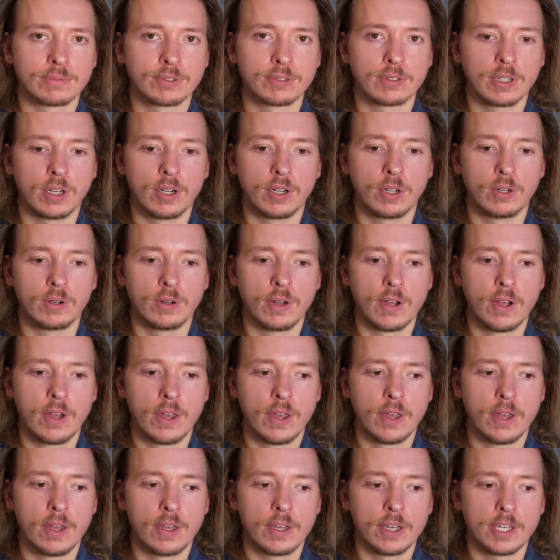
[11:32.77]
So
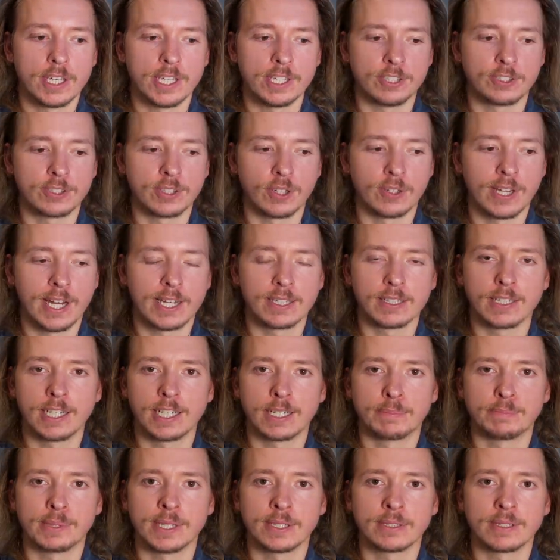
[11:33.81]
he still had a
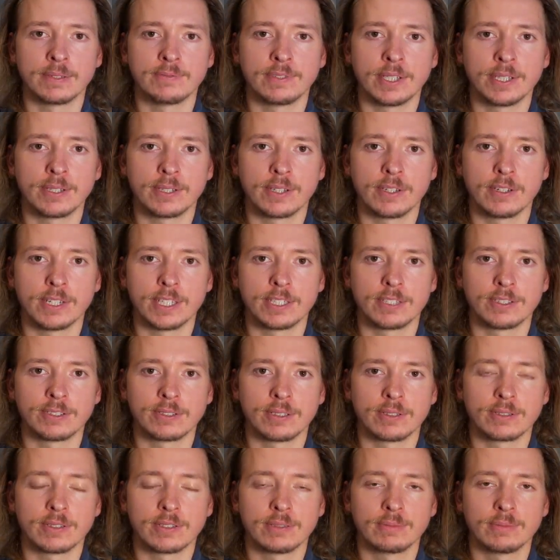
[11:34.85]
lot of piss and vinegar in his
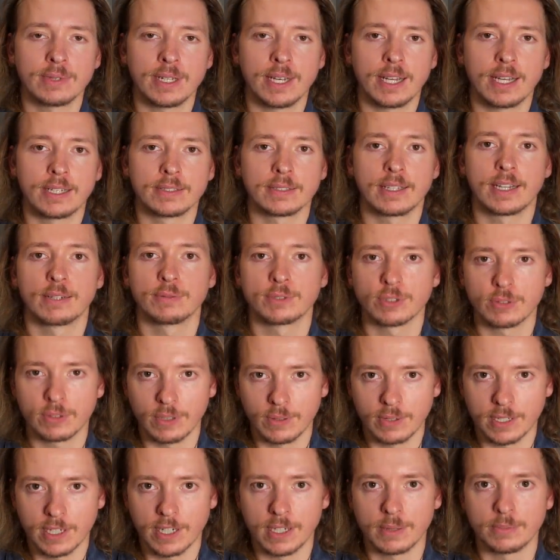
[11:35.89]
system as I was
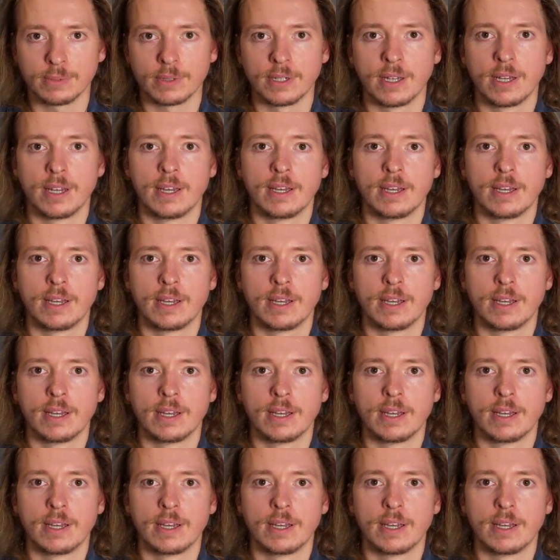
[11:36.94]
growing up.